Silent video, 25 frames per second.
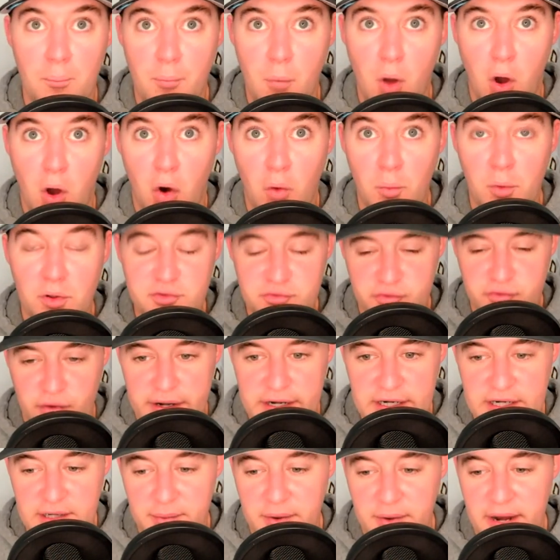almost
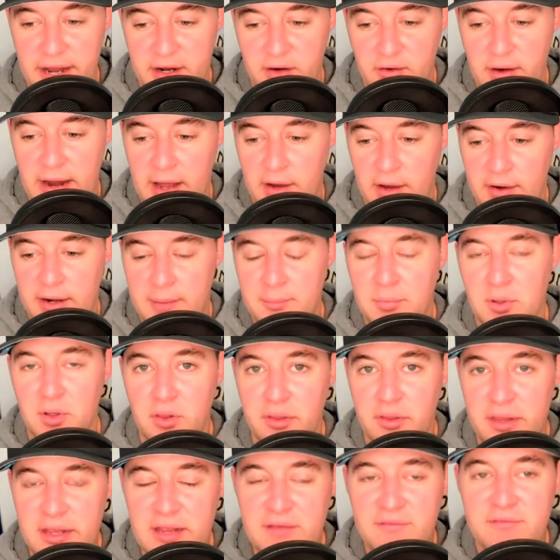ready to break ground. I
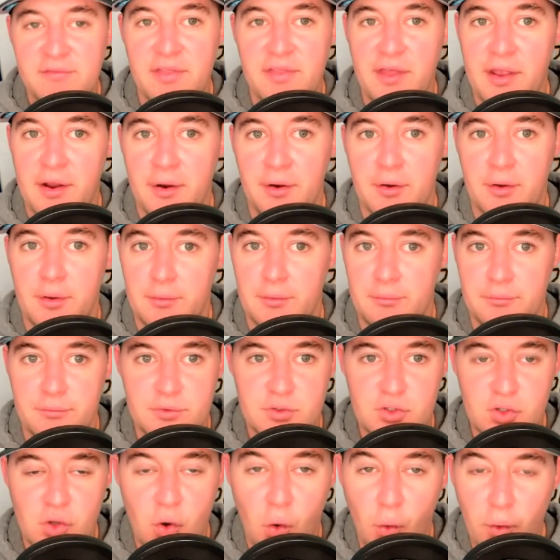believe they're
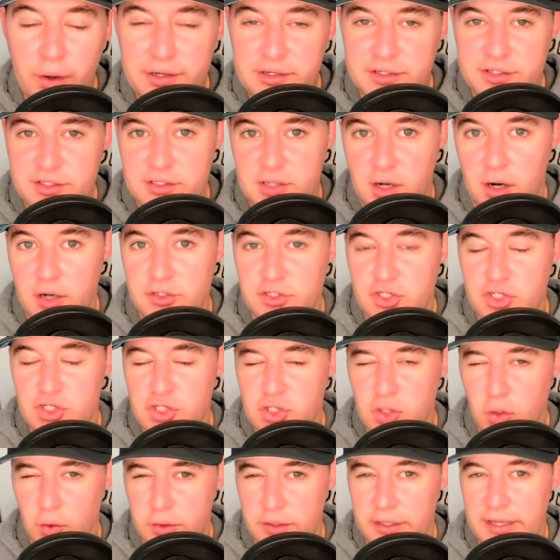going to start
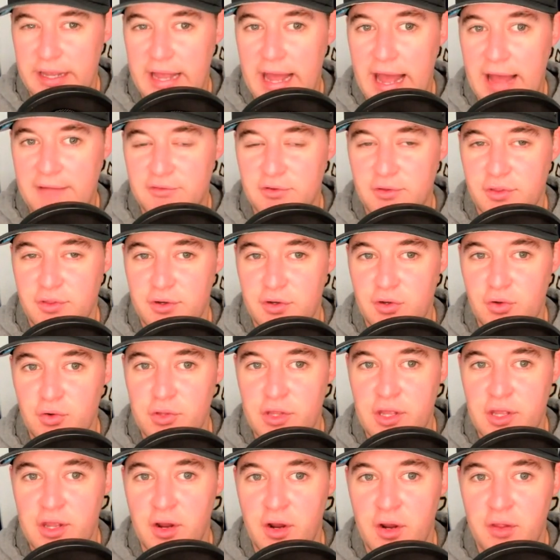shortly after the new
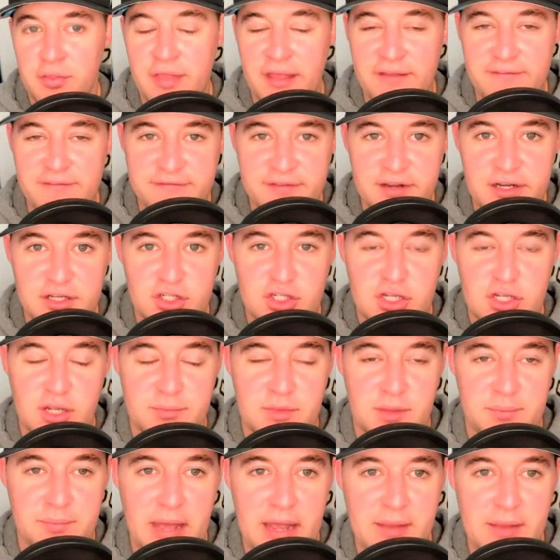year. They finished up
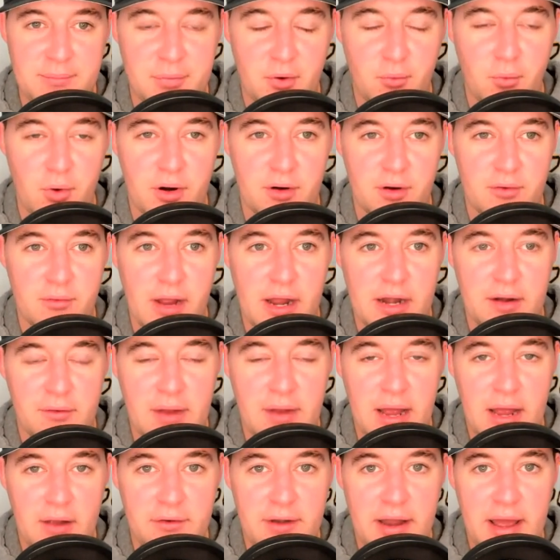the paperwork right
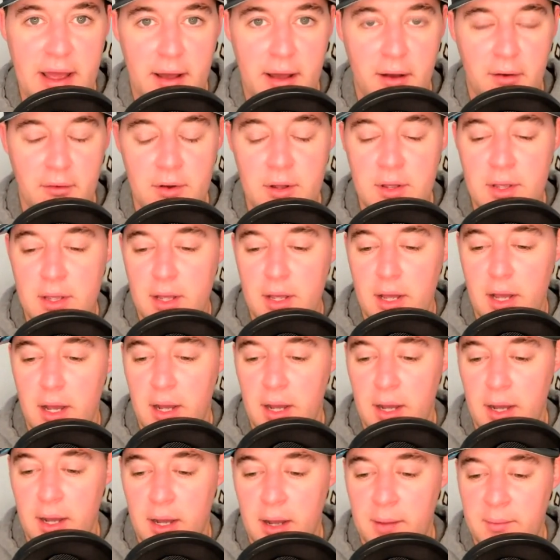around now,
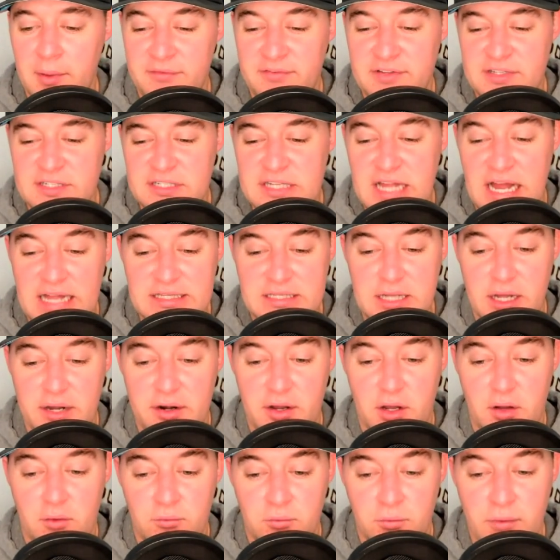if it's not done
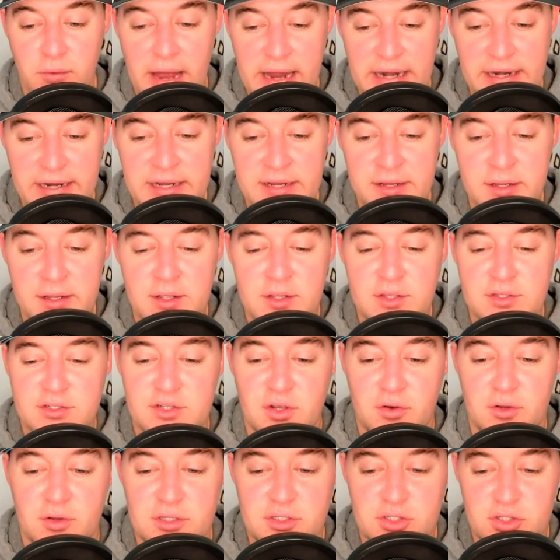already.
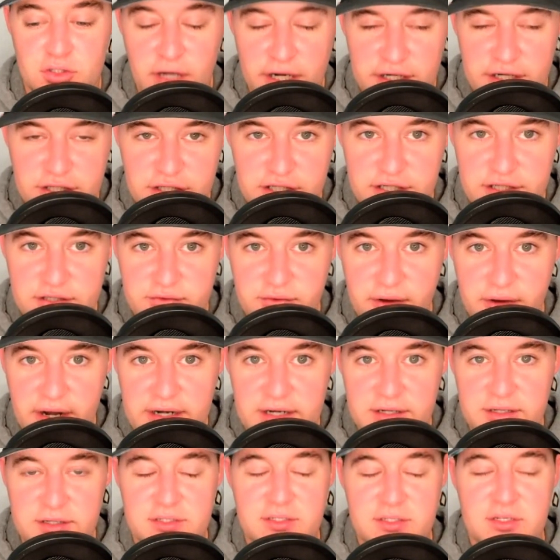So construction is ready
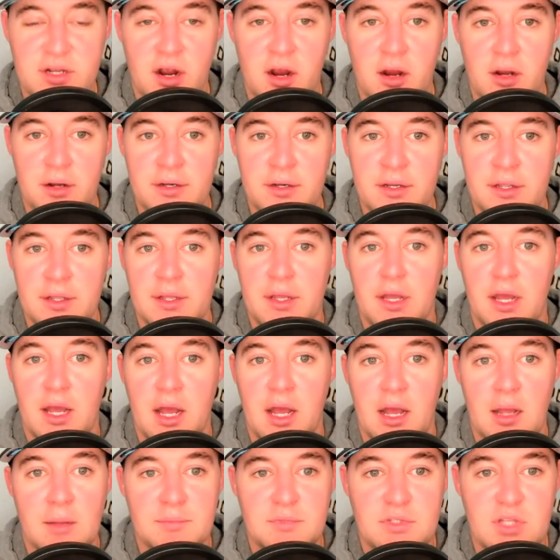to start.
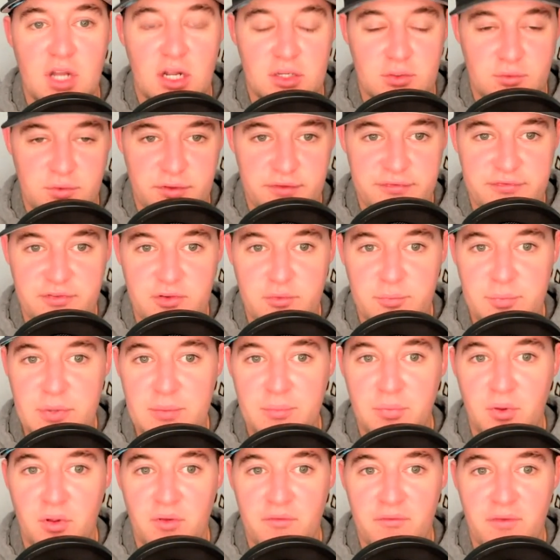Talked to the few
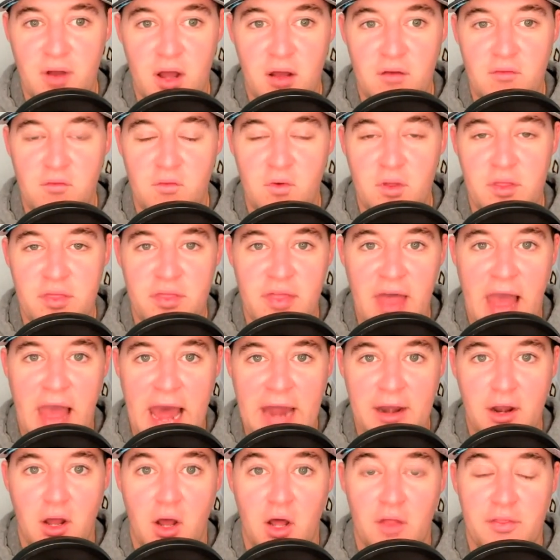people involved with
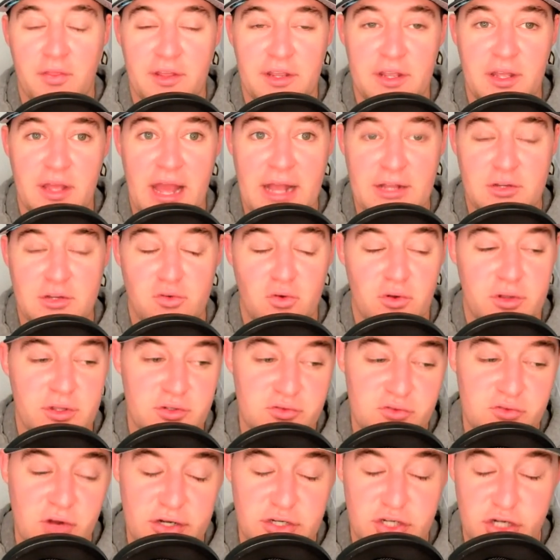that on the actual
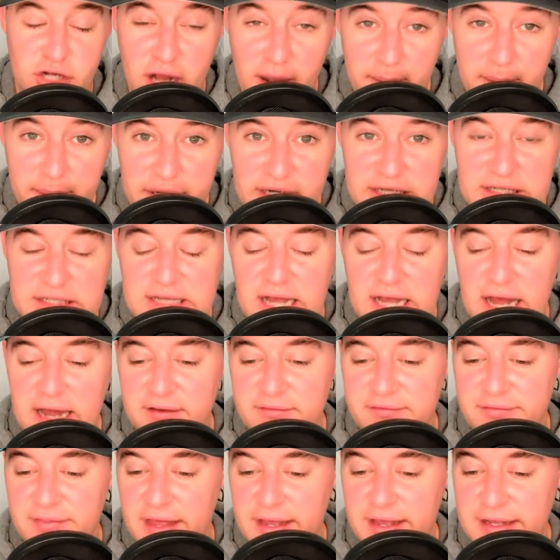construction company side
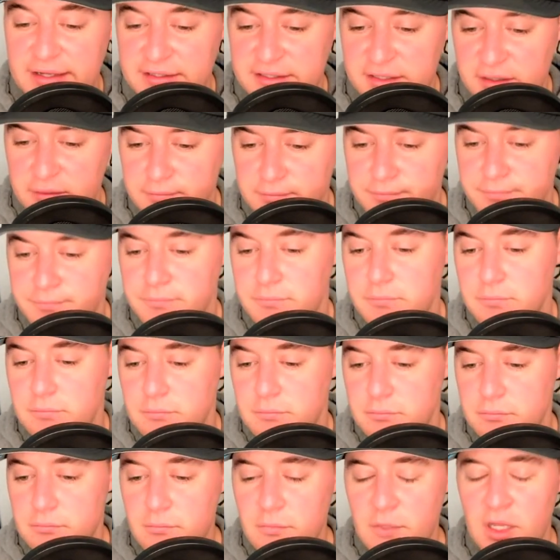of things.
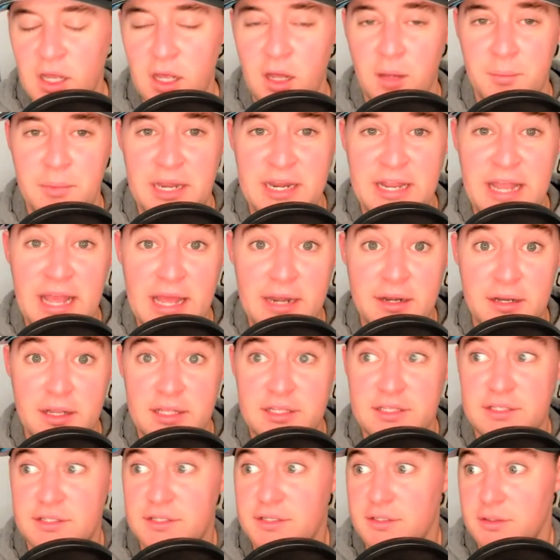And again,
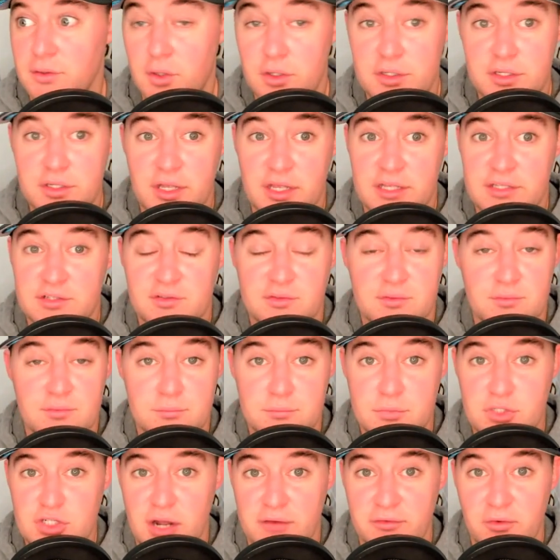it's
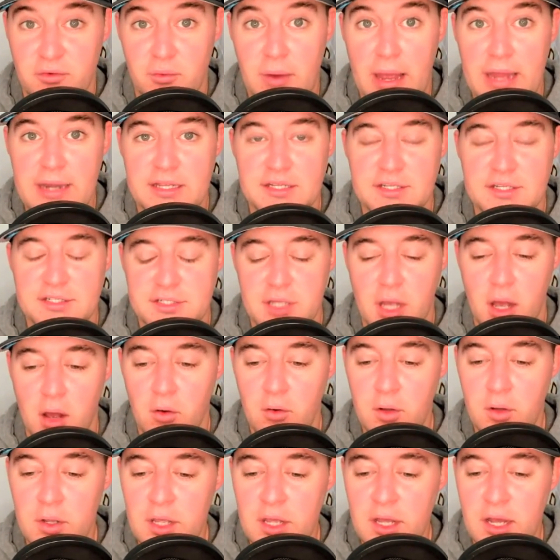shovel ready.
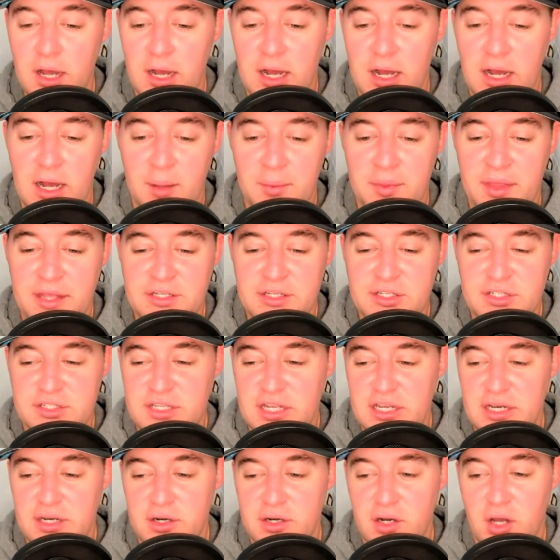So they just
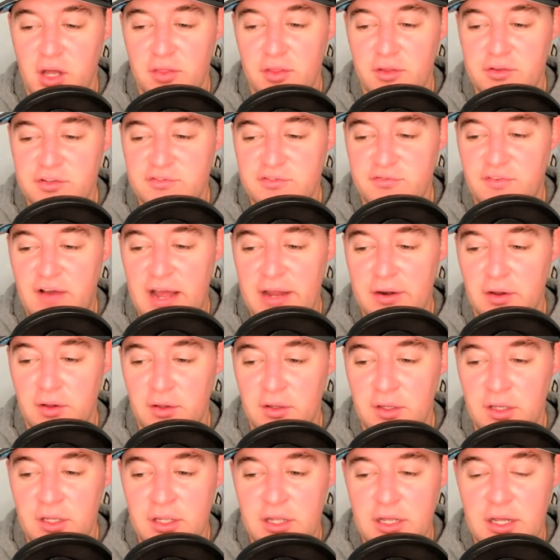needed all those
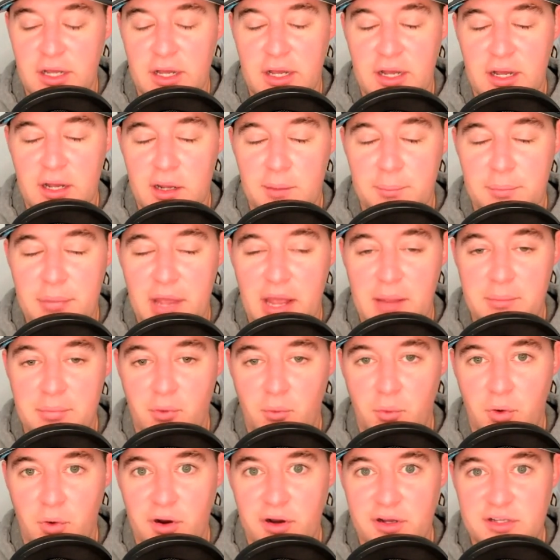final
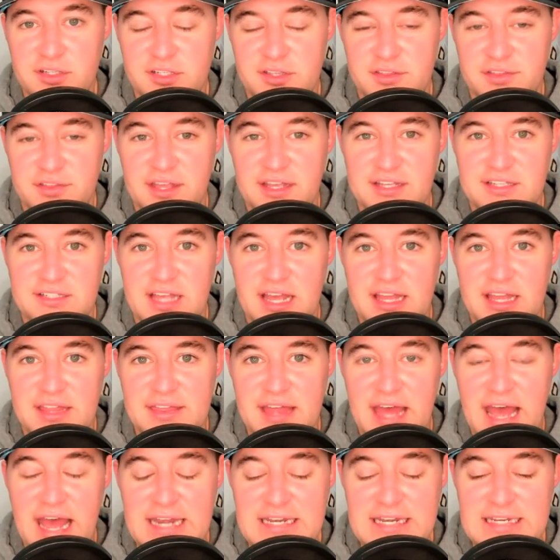paperwork and things like
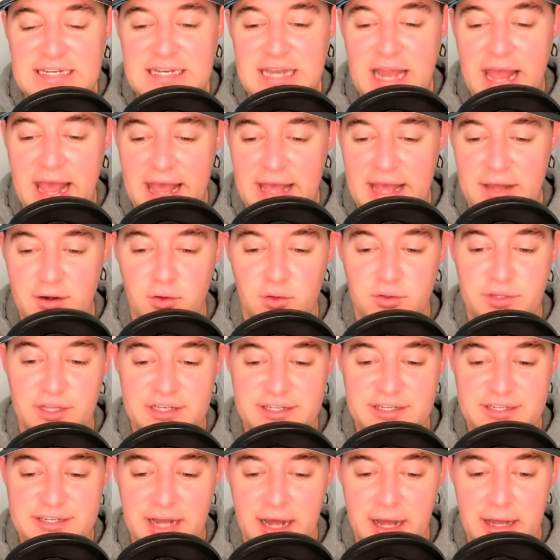that handled
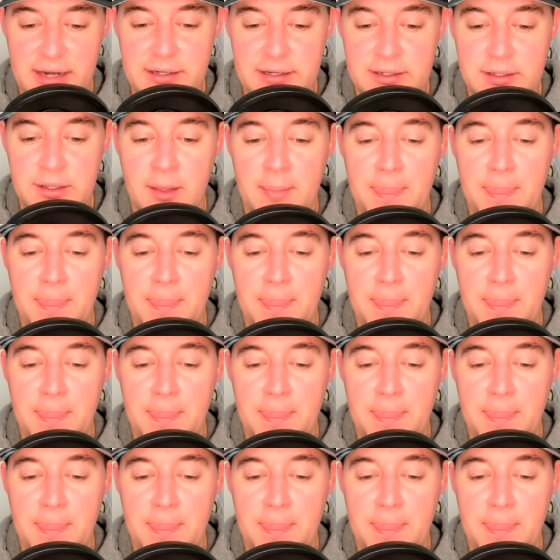and done.